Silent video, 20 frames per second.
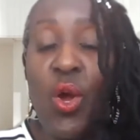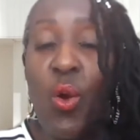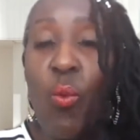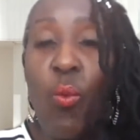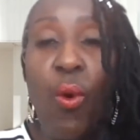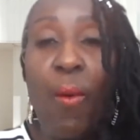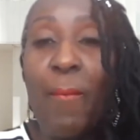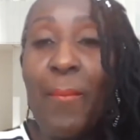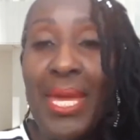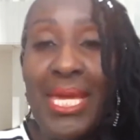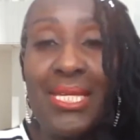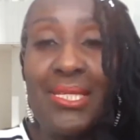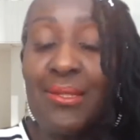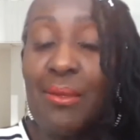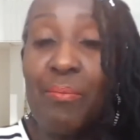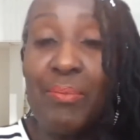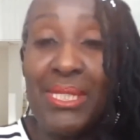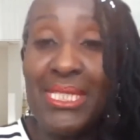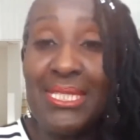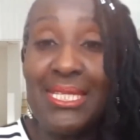what makes
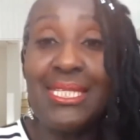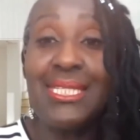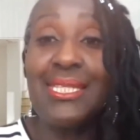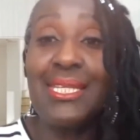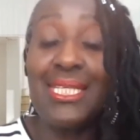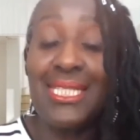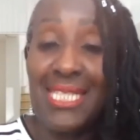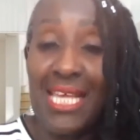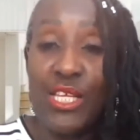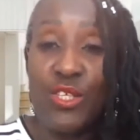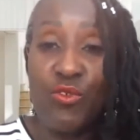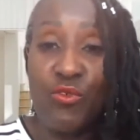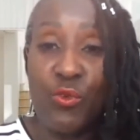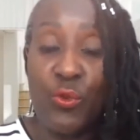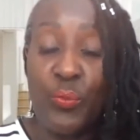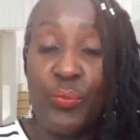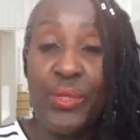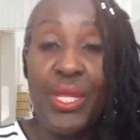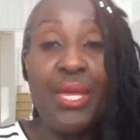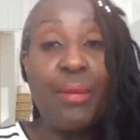a business
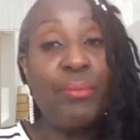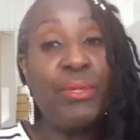successful,